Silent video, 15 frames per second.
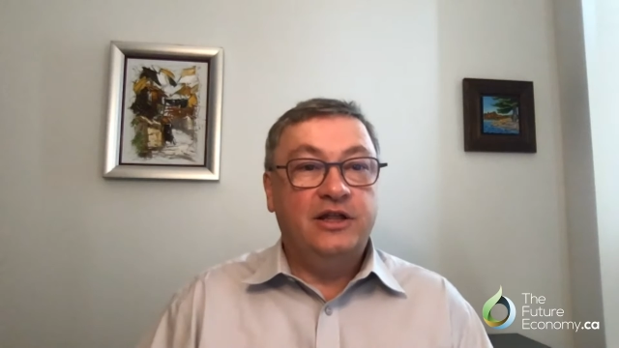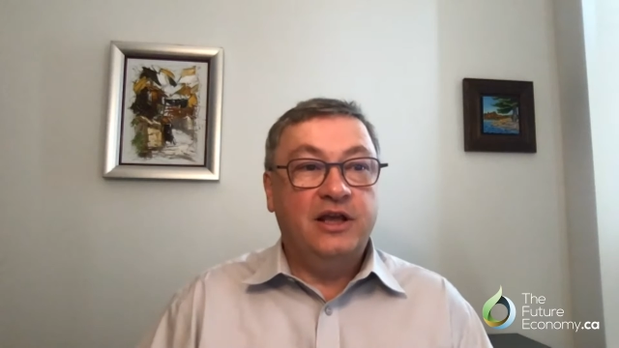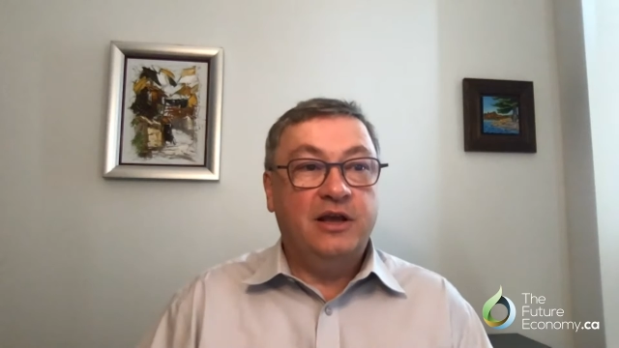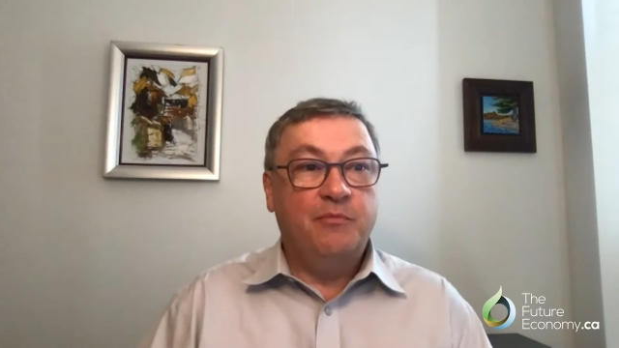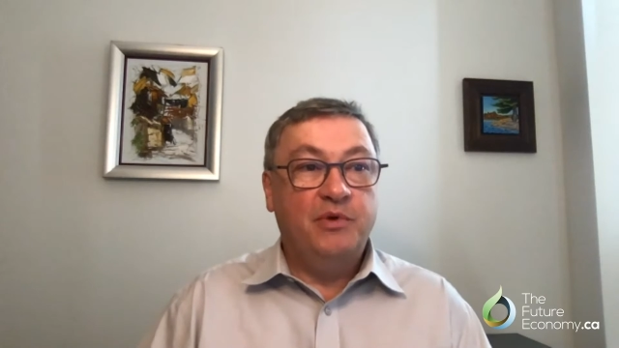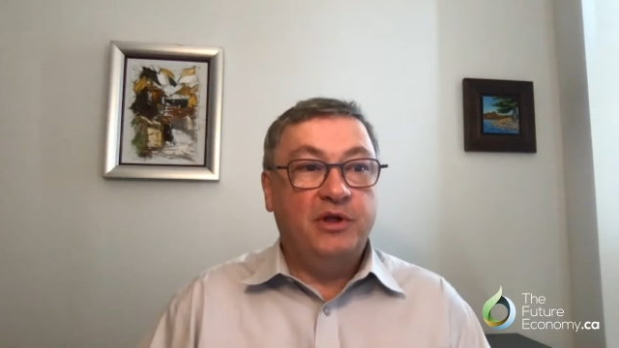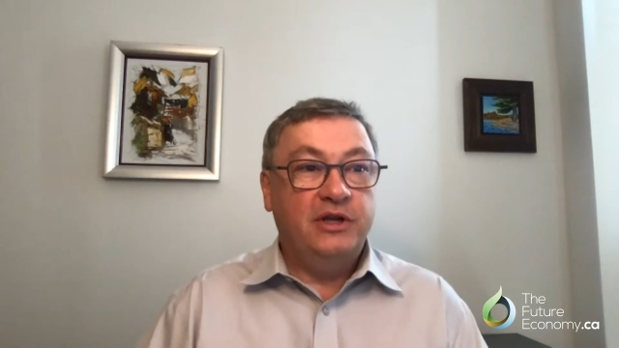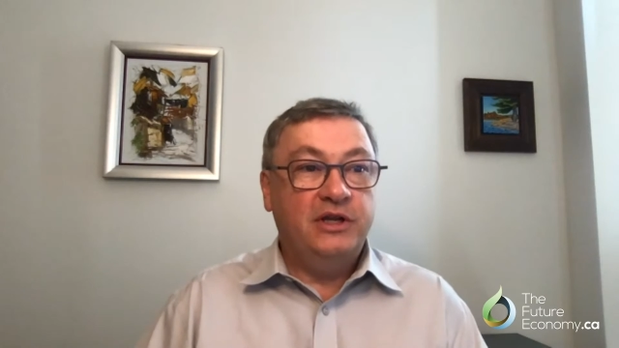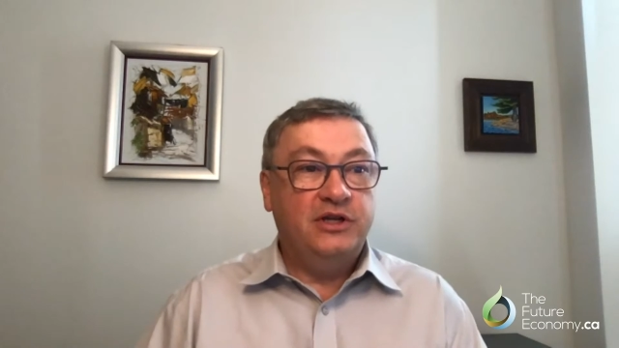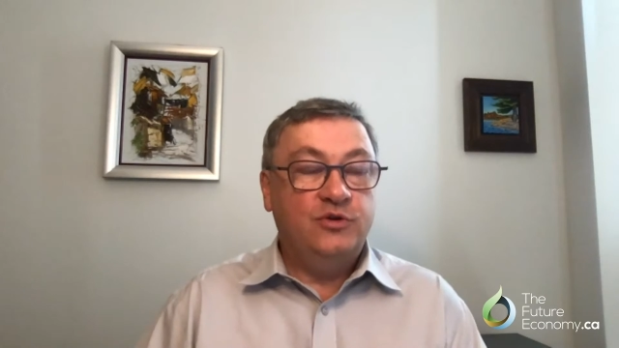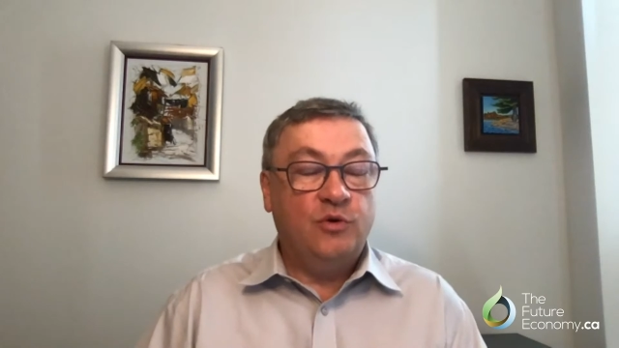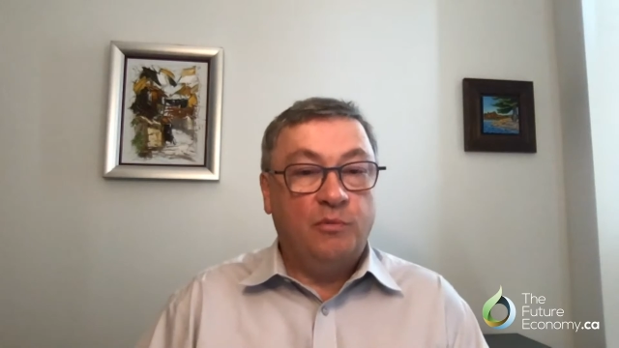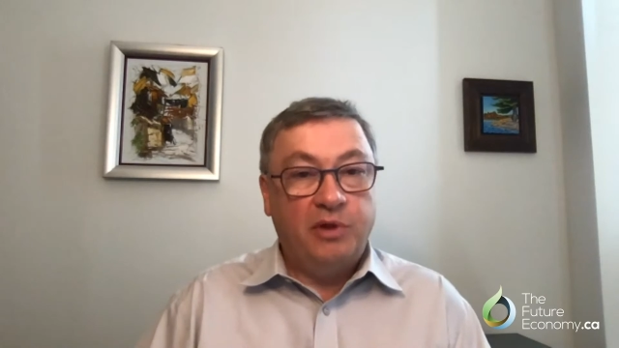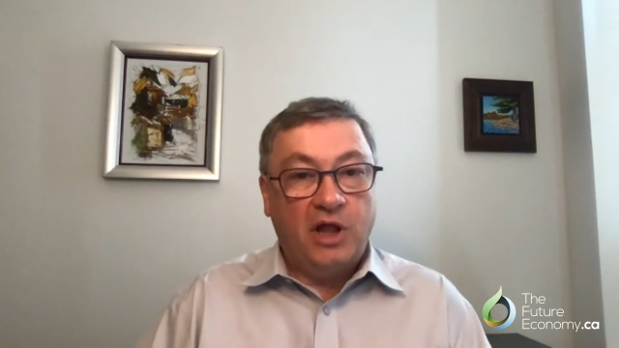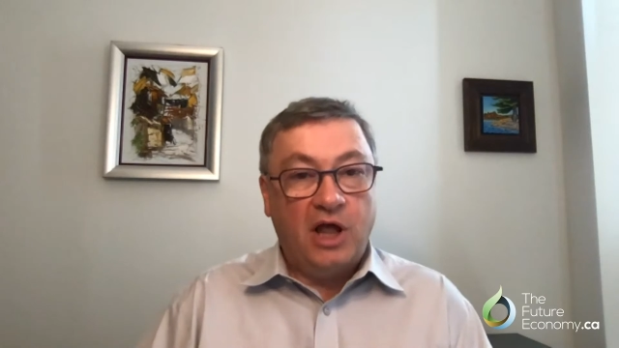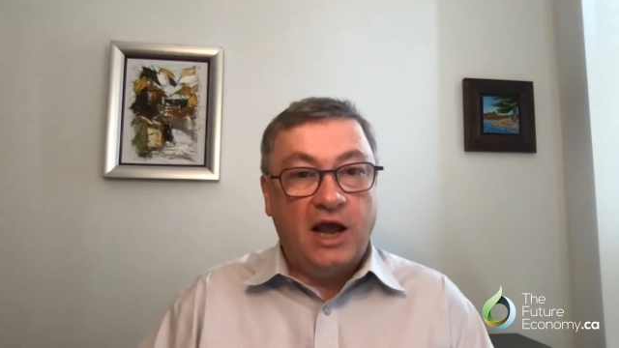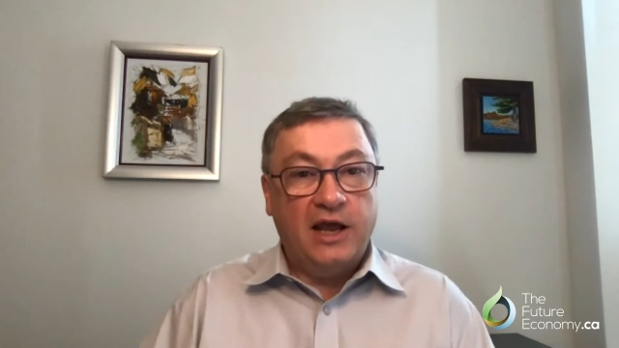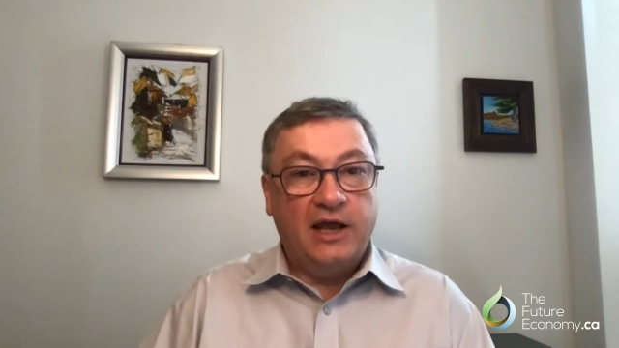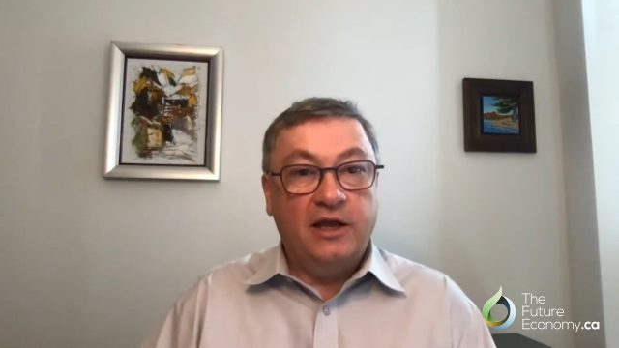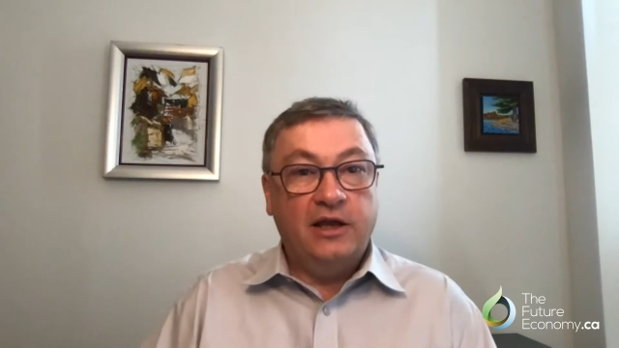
the ability to apply